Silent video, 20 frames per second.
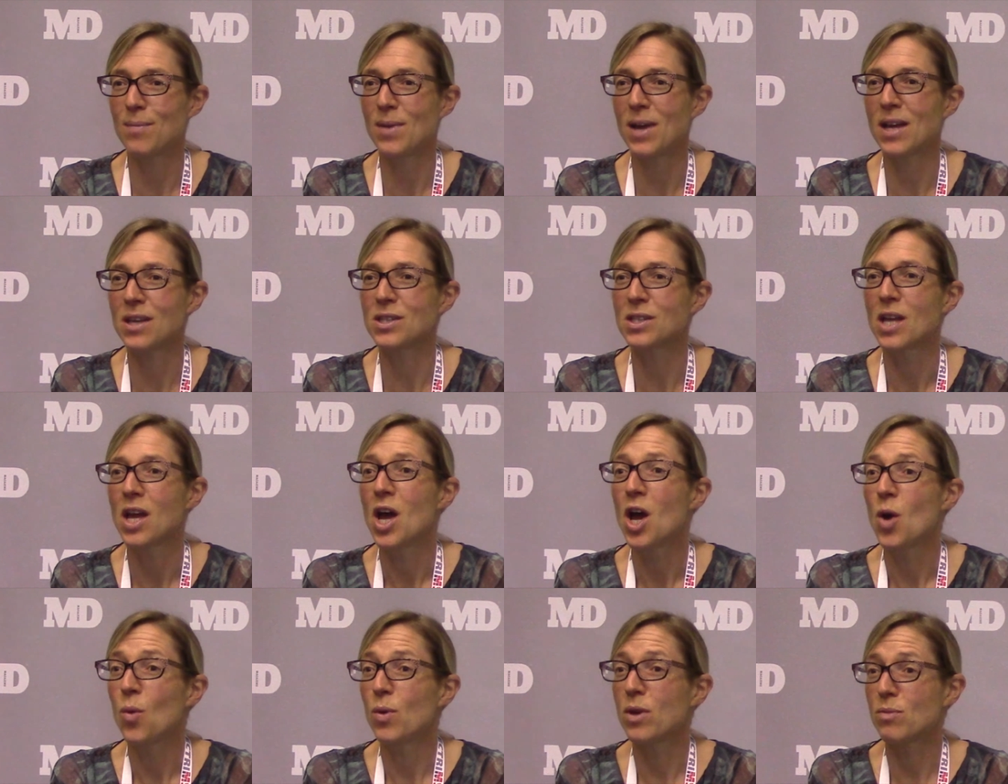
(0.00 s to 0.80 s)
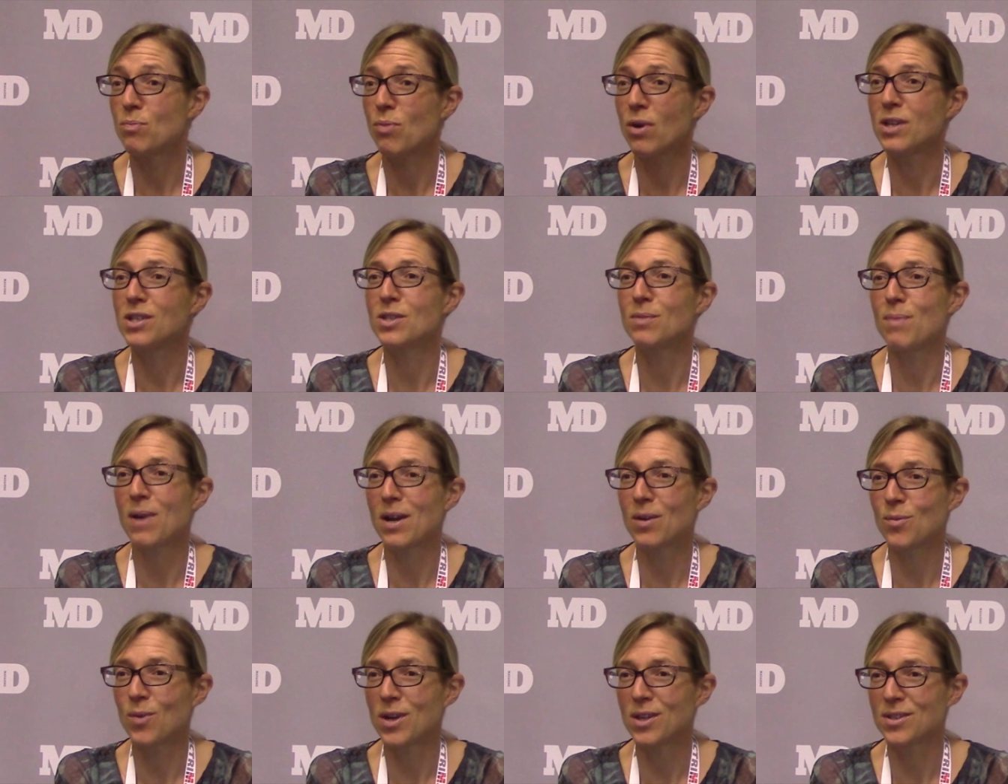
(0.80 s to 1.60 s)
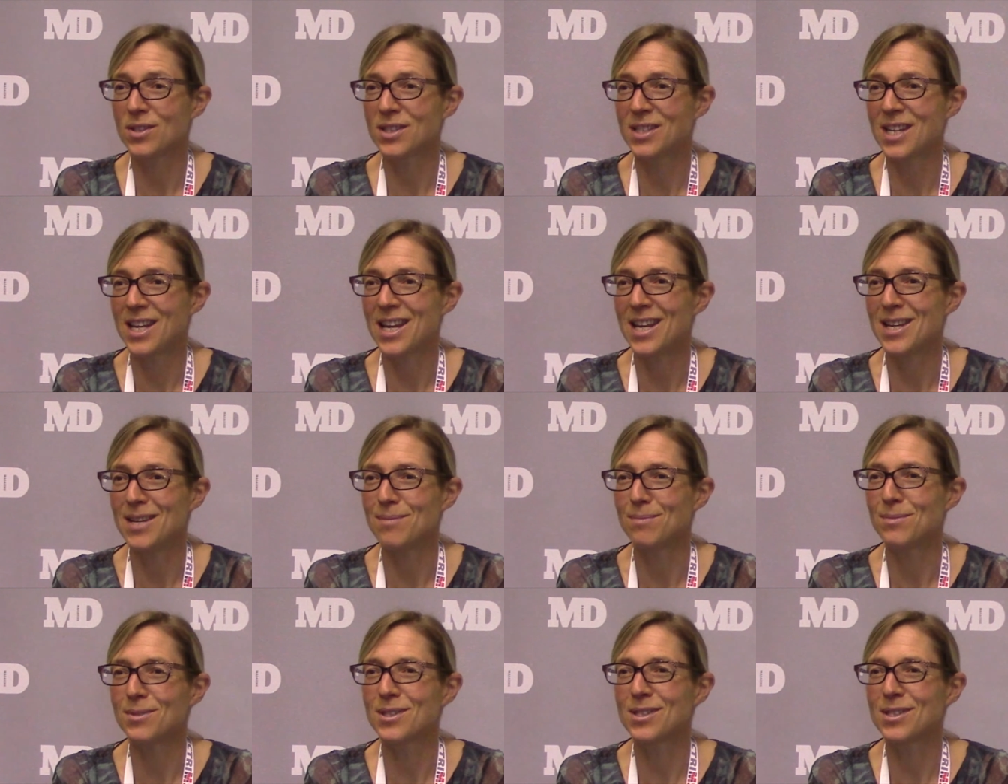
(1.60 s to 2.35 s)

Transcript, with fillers: MS with Brenda Banwell's team.